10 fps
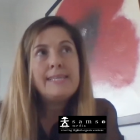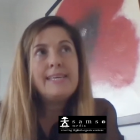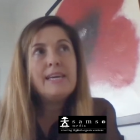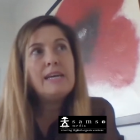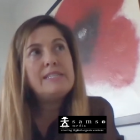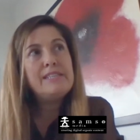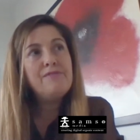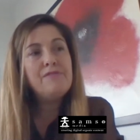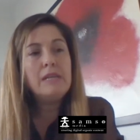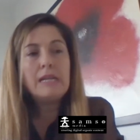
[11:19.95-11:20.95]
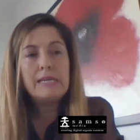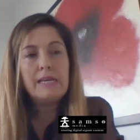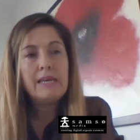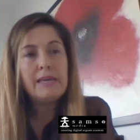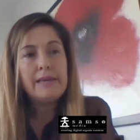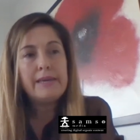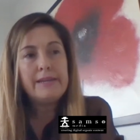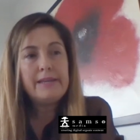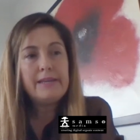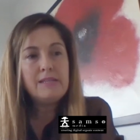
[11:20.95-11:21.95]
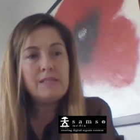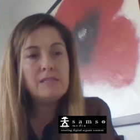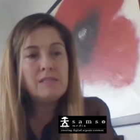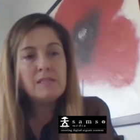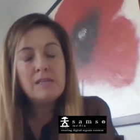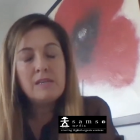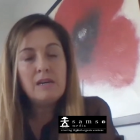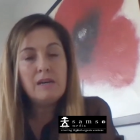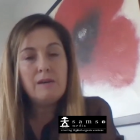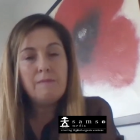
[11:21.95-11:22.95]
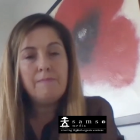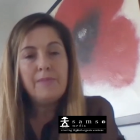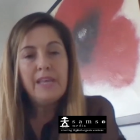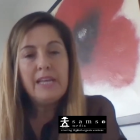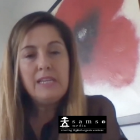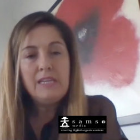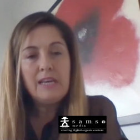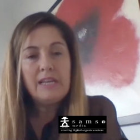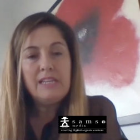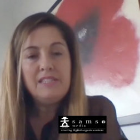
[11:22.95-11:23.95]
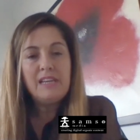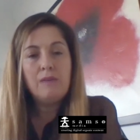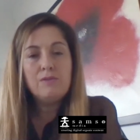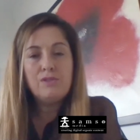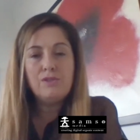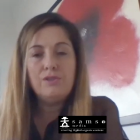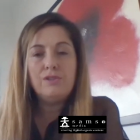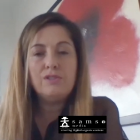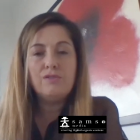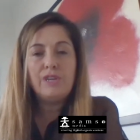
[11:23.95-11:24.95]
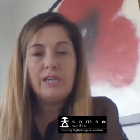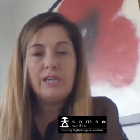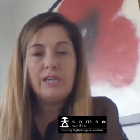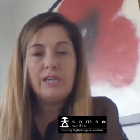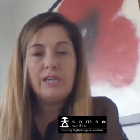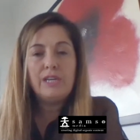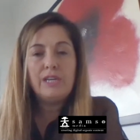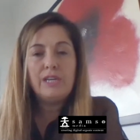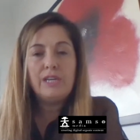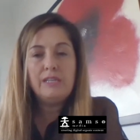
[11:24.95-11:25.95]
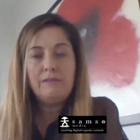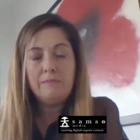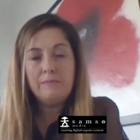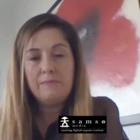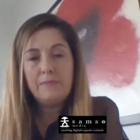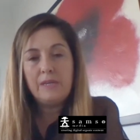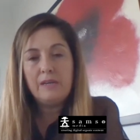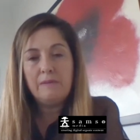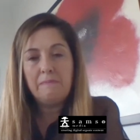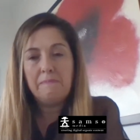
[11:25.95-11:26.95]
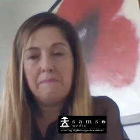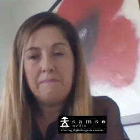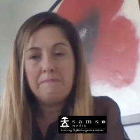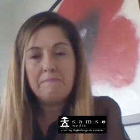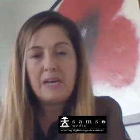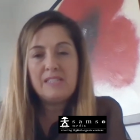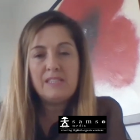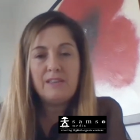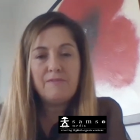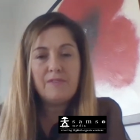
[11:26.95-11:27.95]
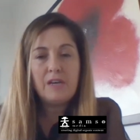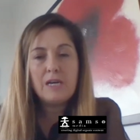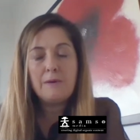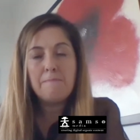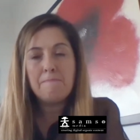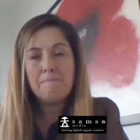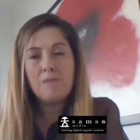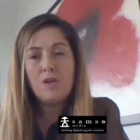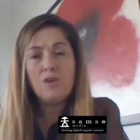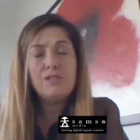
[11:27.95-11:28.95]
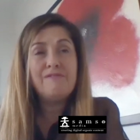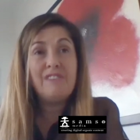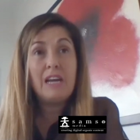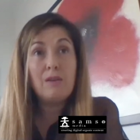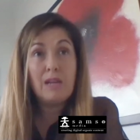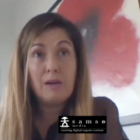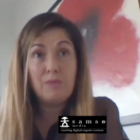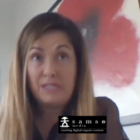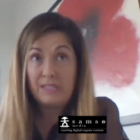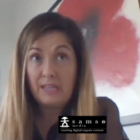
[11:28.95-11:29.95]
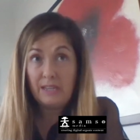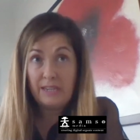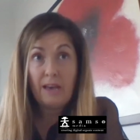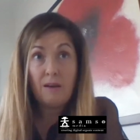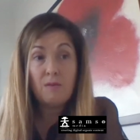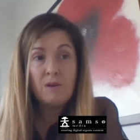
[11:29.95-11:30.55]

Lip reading: Yeah, definitely it is. Any downturn or any massive loss in value like we're seeing now